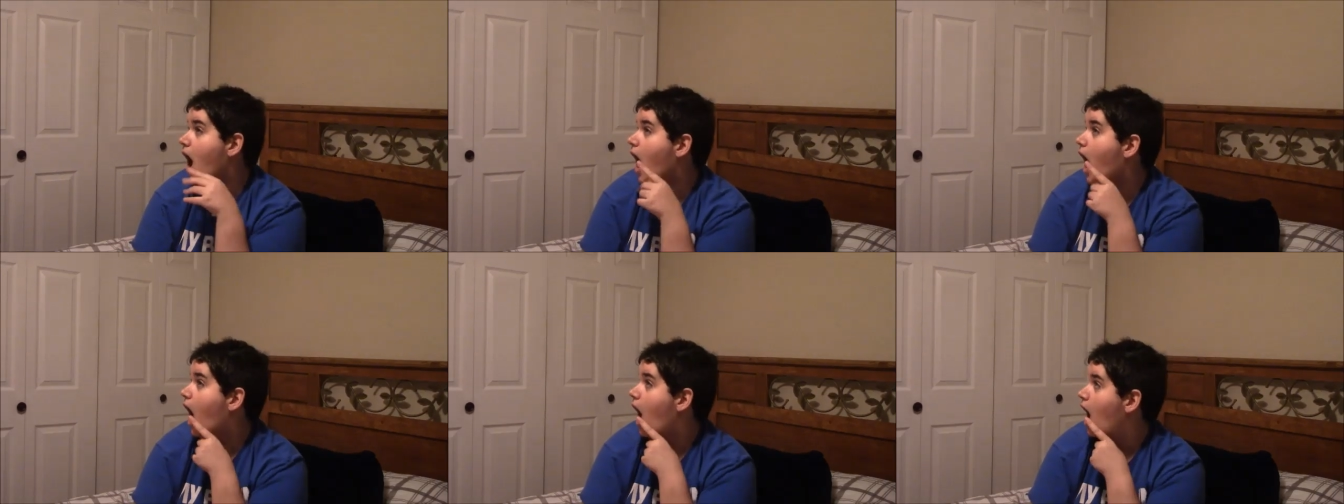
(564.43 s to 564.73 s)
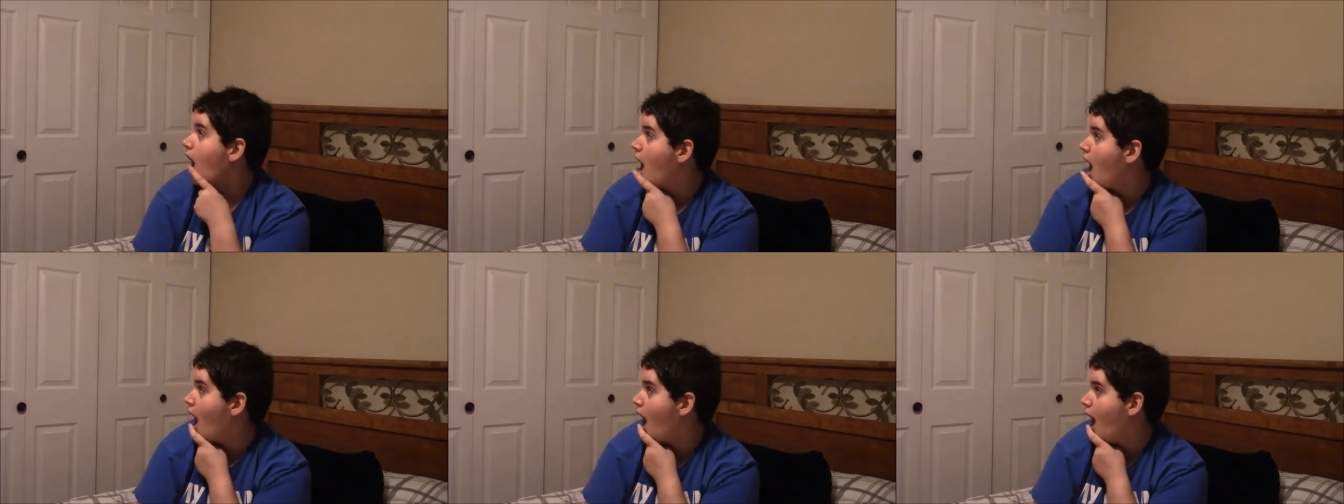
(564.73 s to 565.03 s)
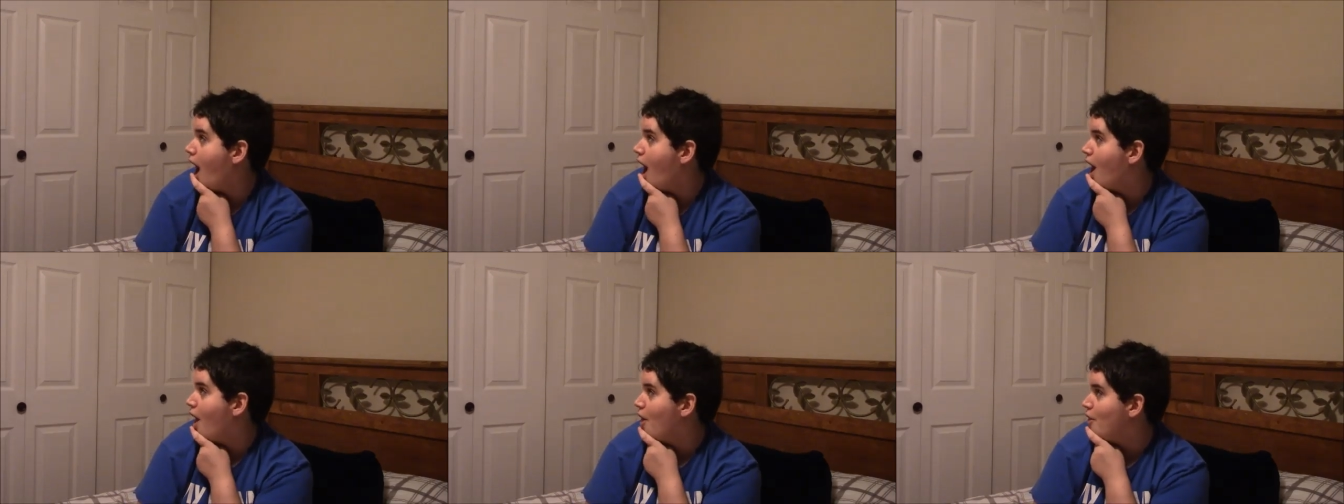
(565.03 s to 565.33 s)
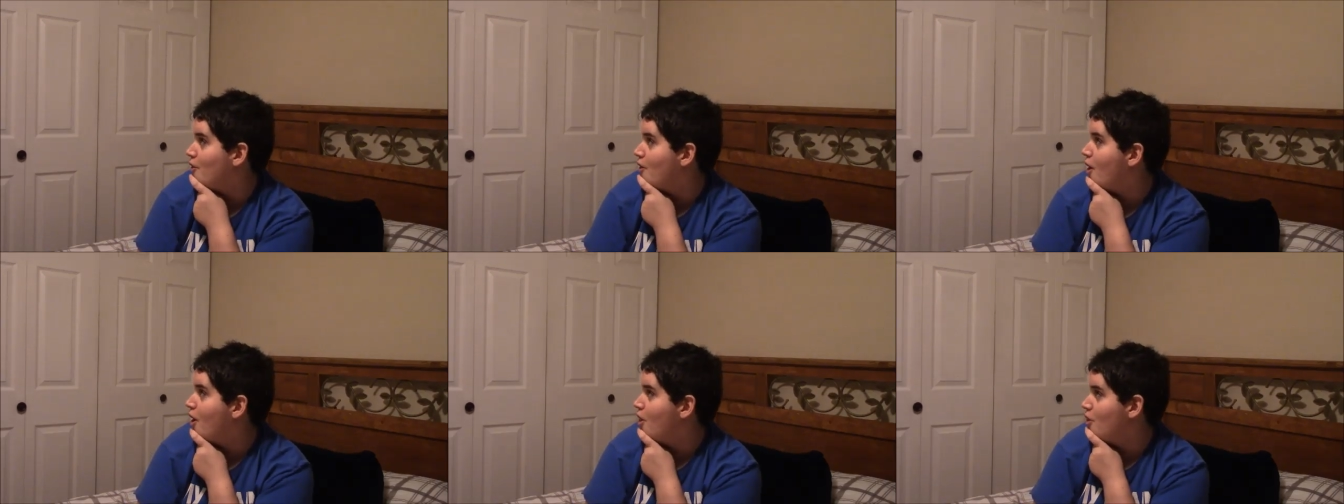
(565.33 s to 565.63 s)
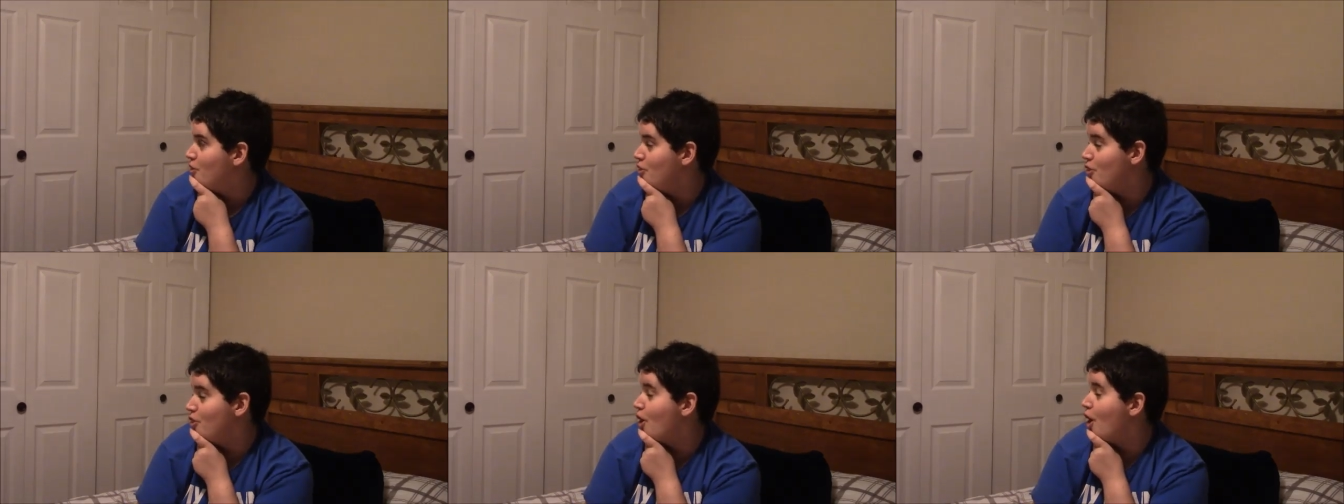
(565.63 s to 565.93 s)
I had
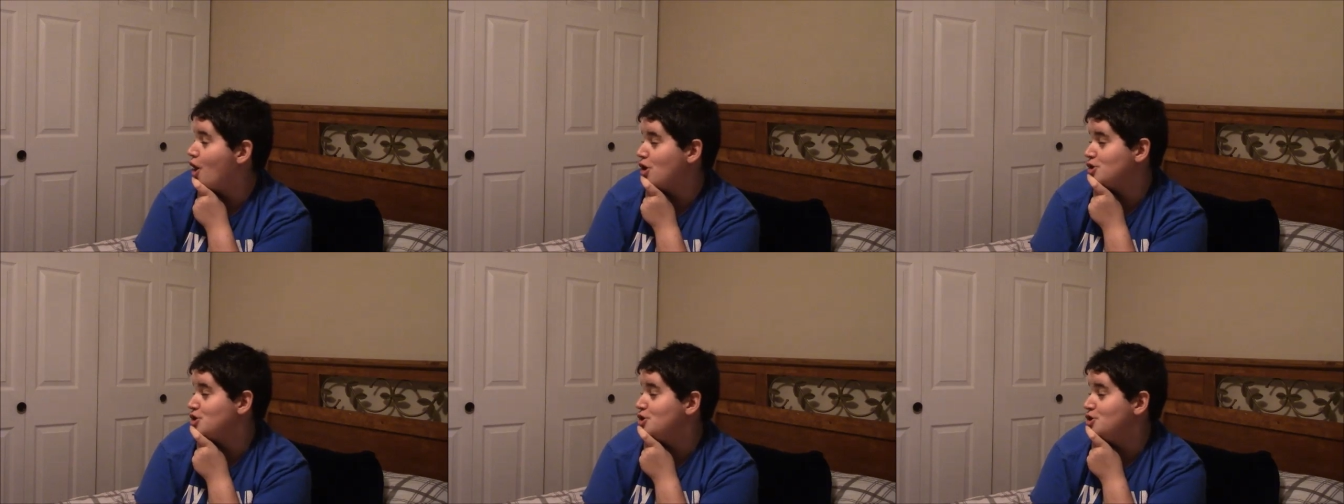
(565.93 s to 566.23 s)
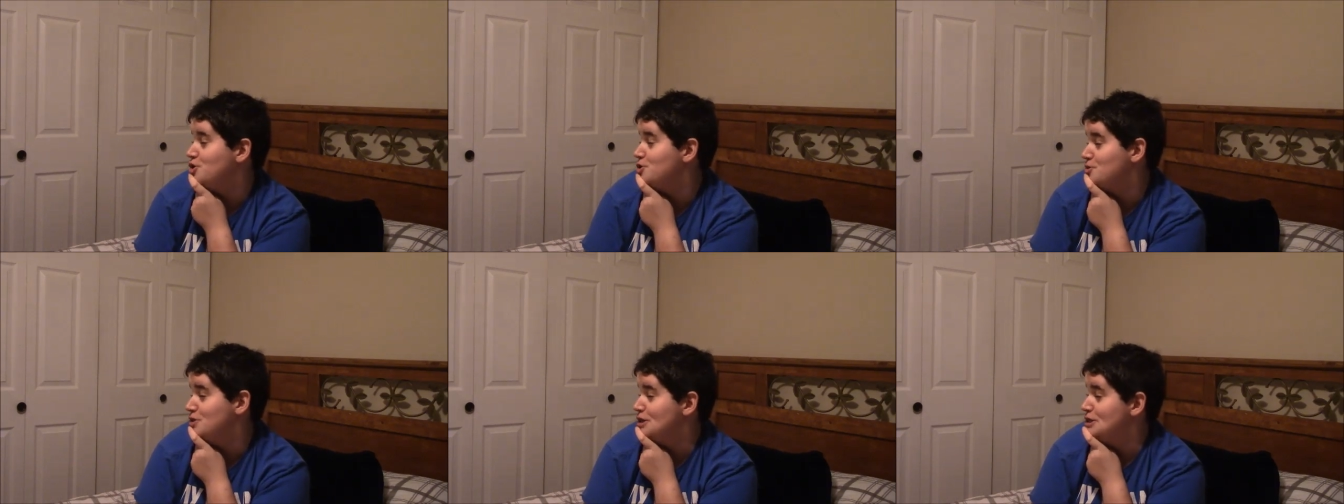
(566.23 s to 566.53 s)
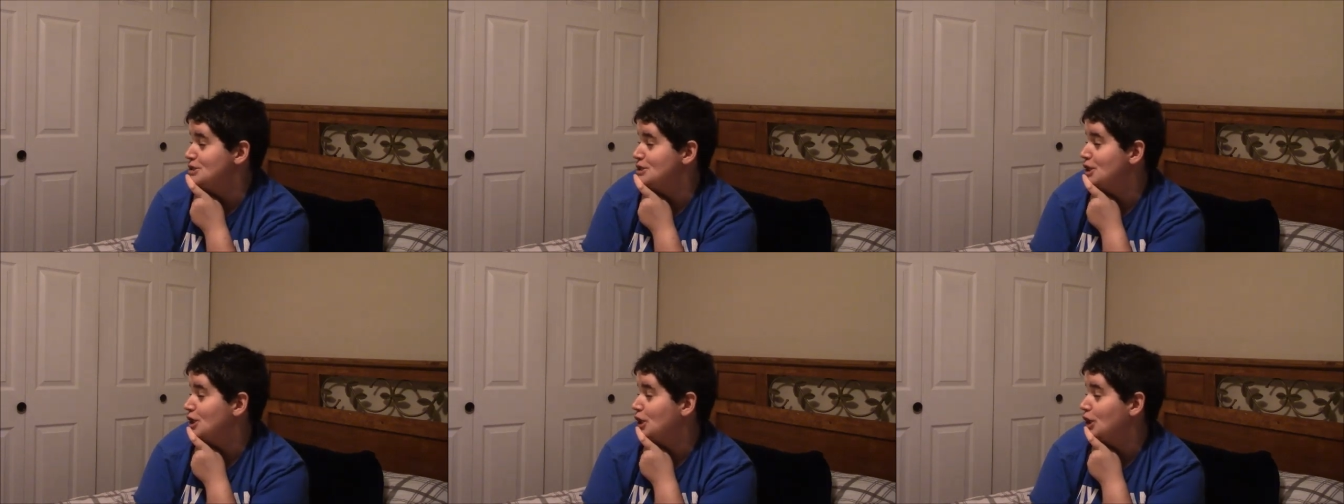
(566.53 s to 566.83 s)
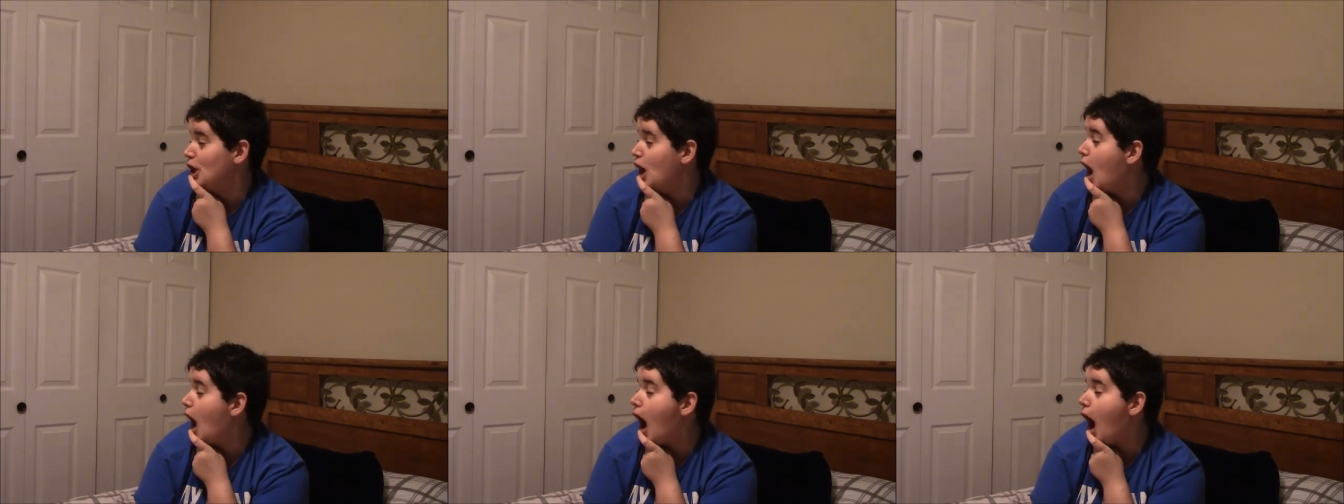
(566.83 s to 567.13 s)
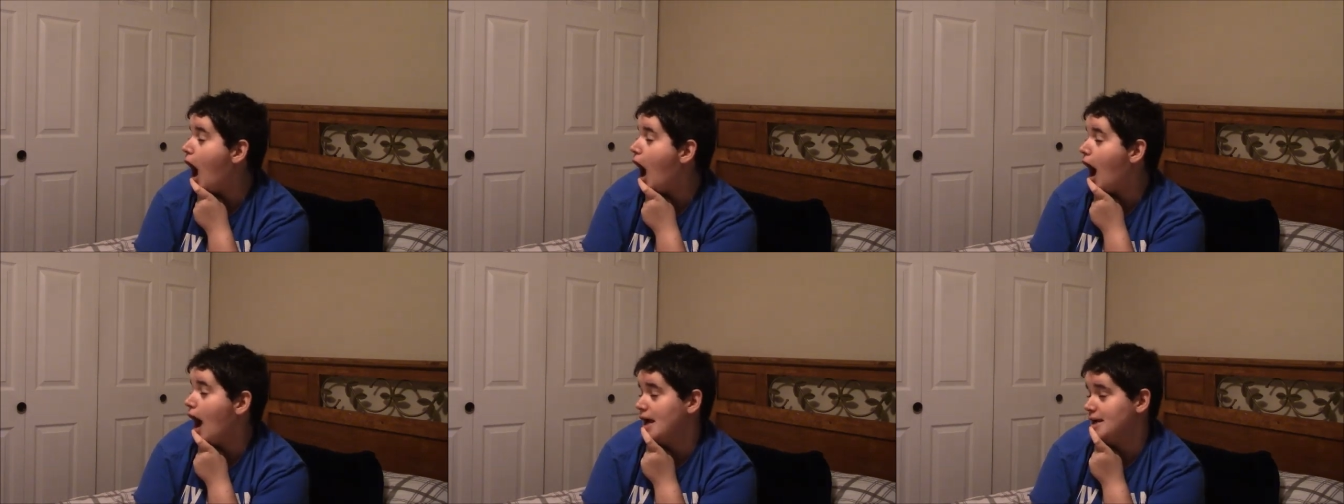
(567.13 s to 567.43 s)
the cutest little
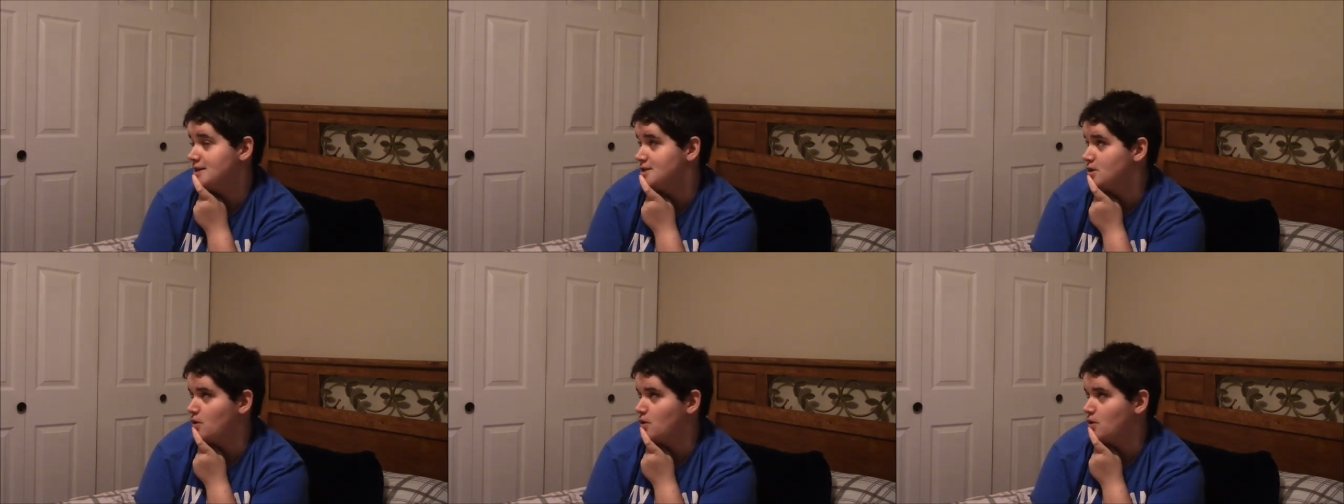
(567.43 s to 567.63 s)
eyes,